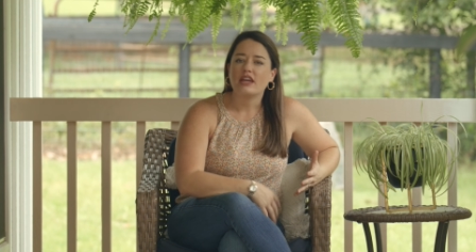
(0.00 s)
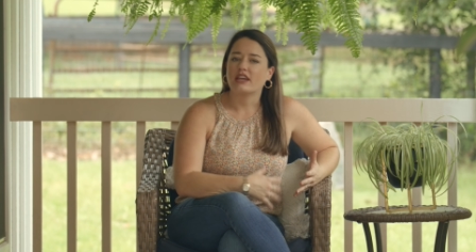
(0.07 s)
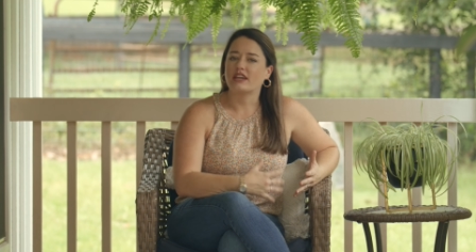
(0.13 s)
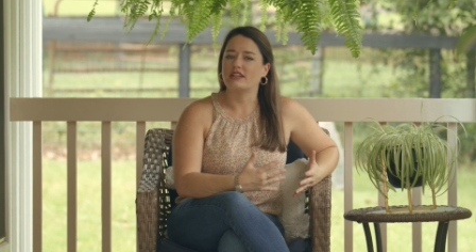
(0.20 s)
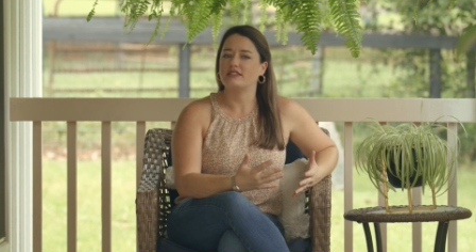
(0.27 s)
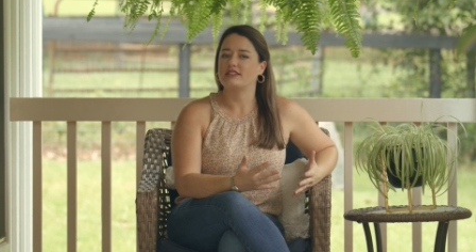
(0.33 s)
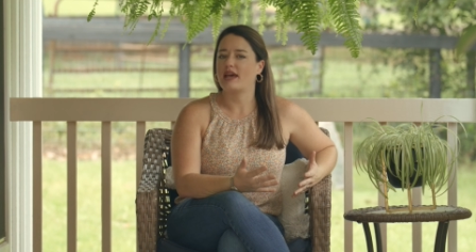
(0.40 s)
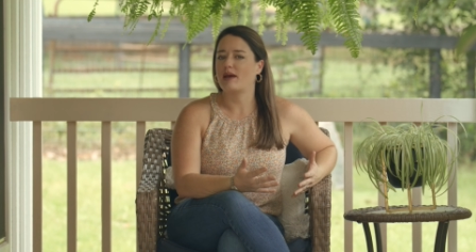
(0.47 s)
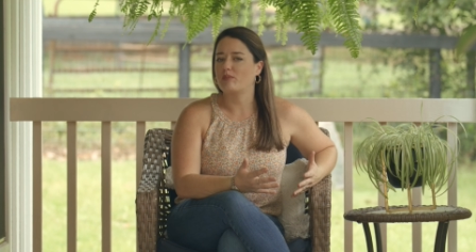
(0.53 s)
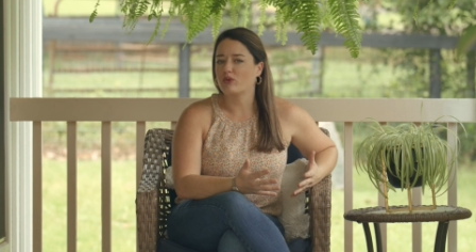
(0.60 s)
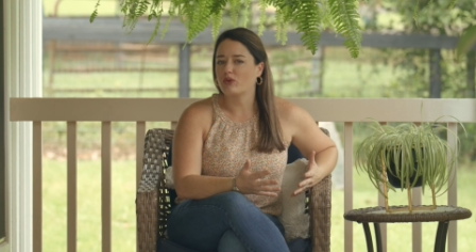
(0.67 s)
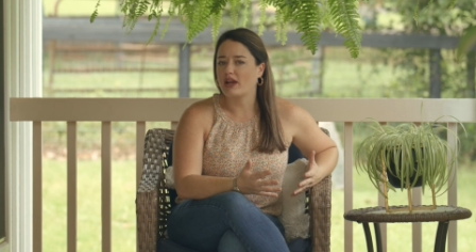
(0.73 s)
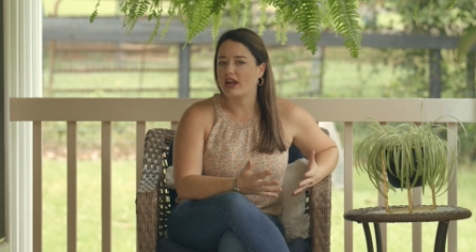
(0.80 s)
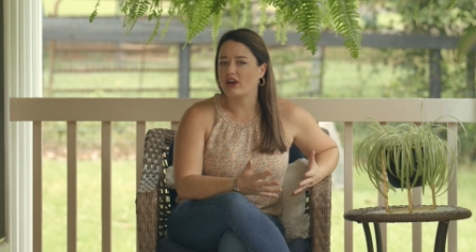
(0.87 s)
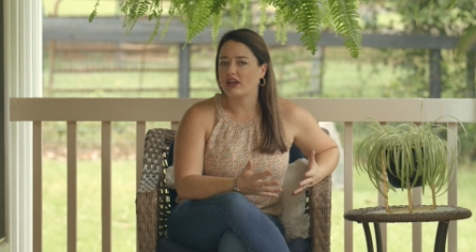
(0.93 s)

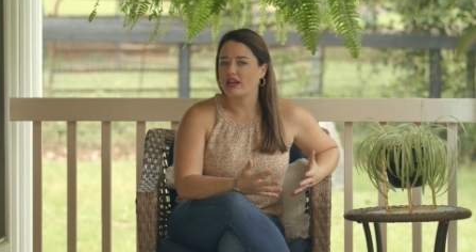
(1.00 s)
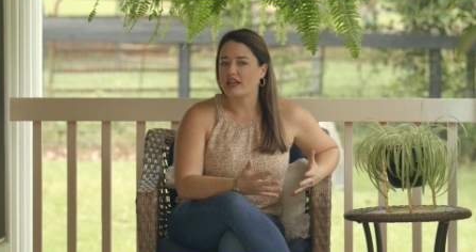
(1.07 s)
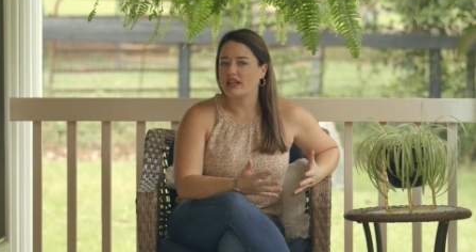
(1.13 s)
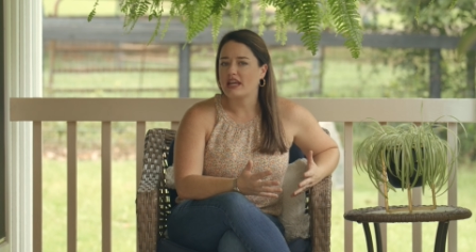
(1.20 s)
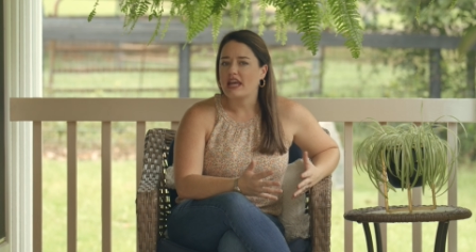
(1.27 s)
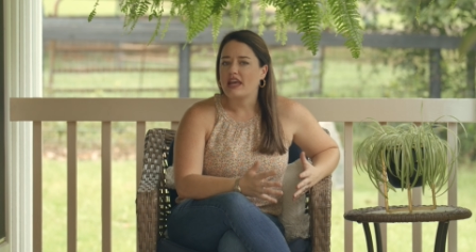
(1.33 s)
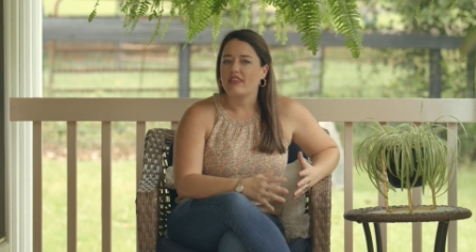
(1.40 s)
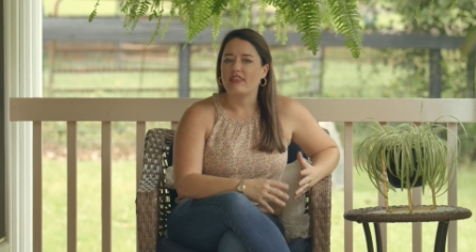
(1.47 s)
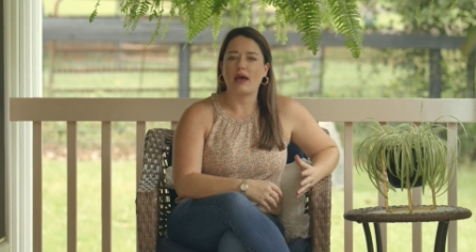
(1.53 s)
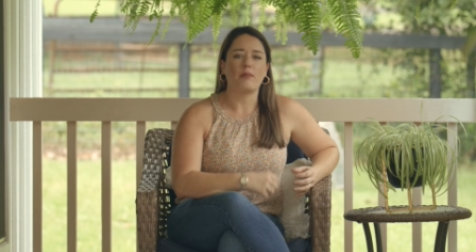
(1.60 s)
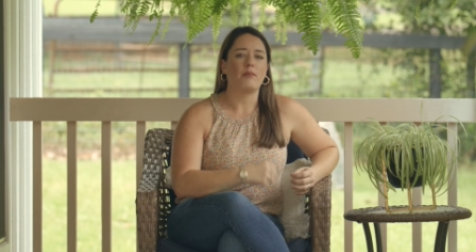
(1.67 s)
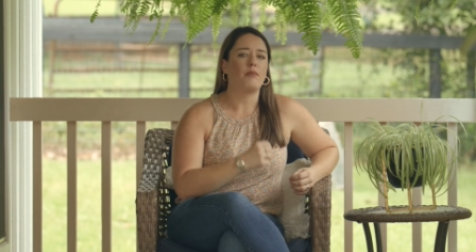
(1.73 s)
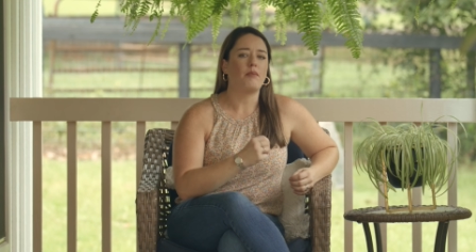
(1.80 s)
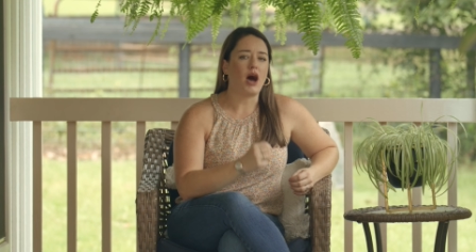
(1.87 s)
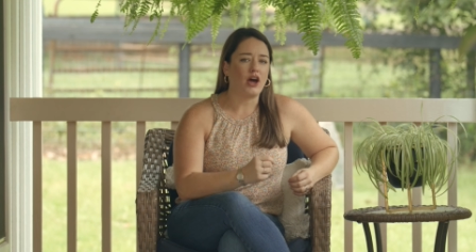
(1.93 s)
contemporary,
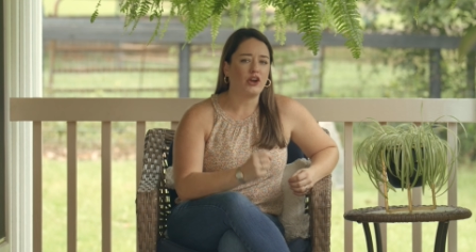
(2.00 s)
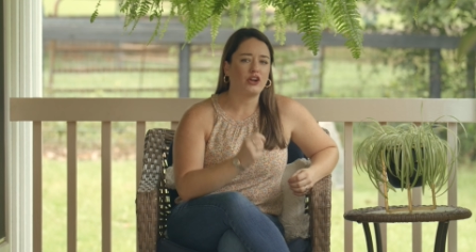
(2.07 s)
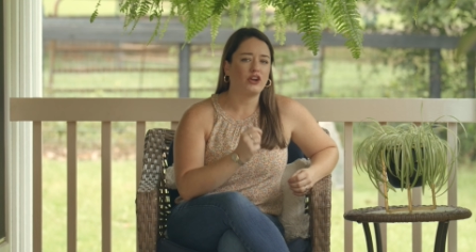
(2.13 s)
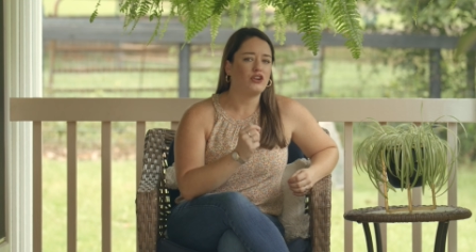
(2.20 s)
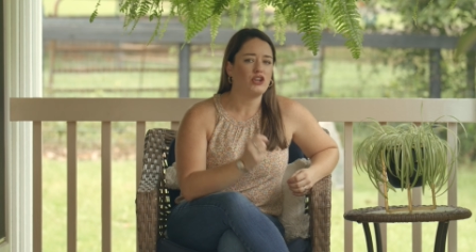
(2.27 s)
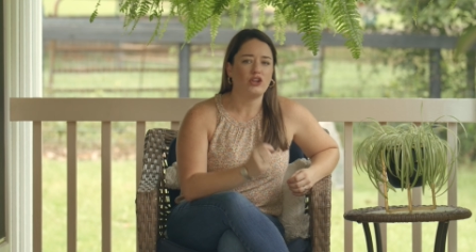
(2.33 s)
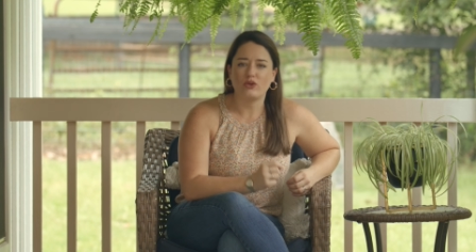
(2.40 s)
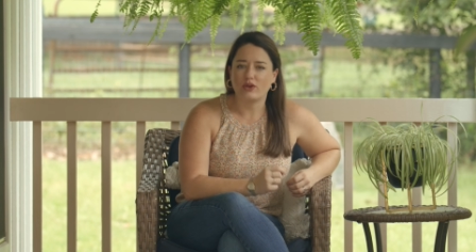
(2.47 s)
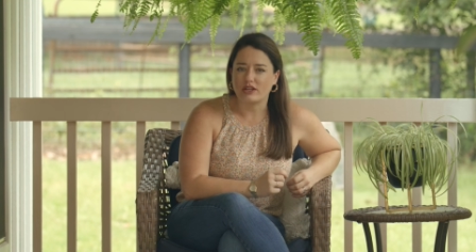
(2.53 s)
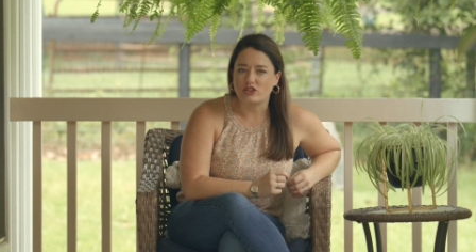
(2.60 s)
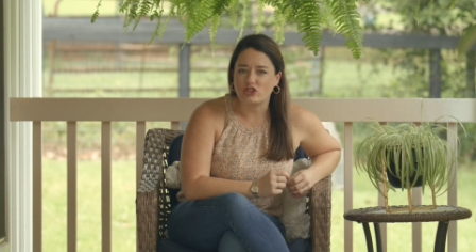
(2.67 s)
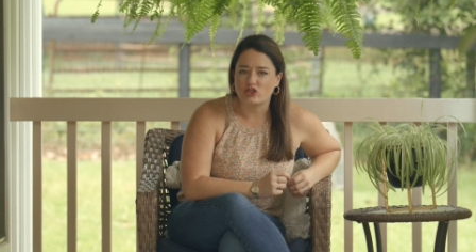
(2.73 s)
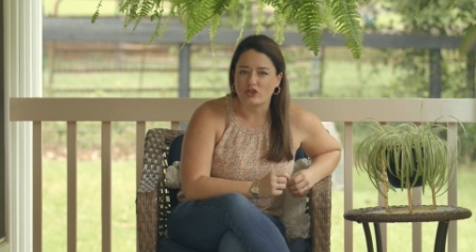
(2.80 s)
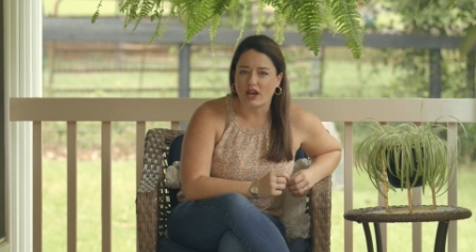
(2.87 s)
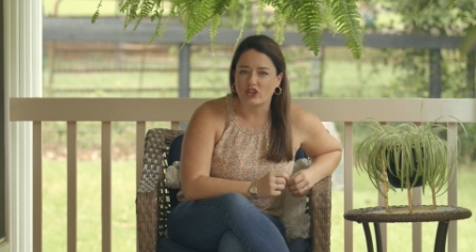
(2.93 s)
that modern new
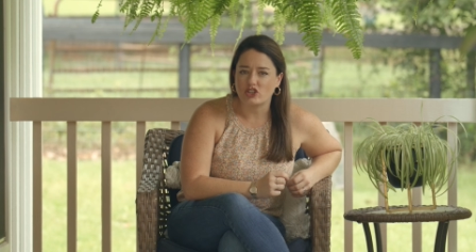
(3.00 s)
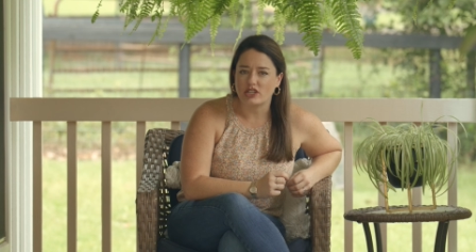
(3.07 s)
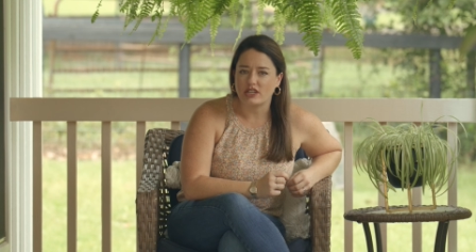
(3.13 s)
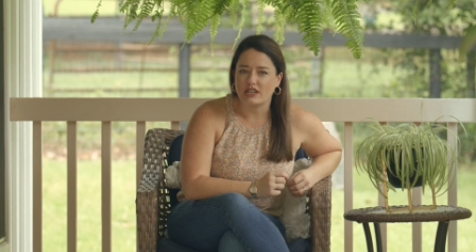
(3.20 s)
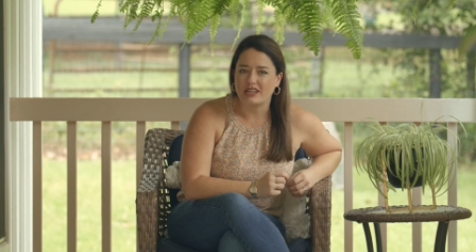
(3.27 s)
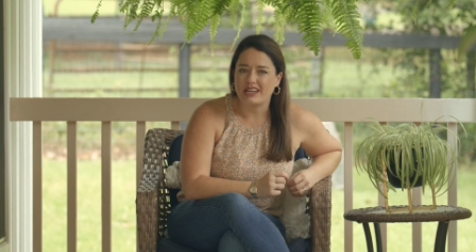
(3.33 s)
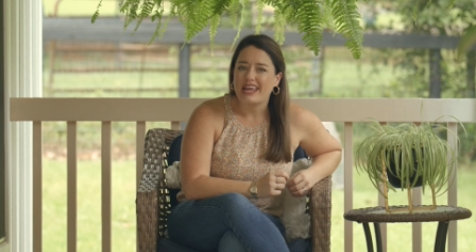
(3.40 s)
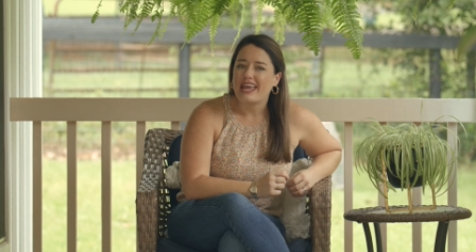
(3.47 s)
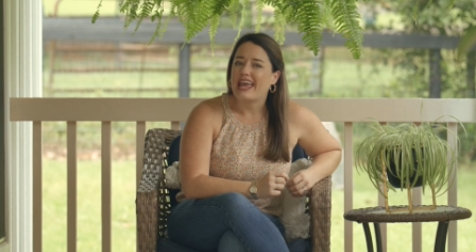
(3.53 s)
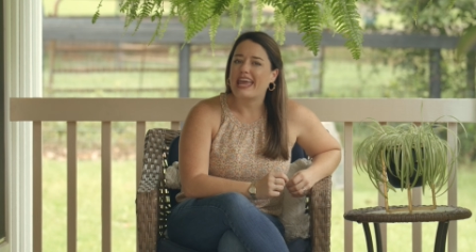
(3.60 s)
construction,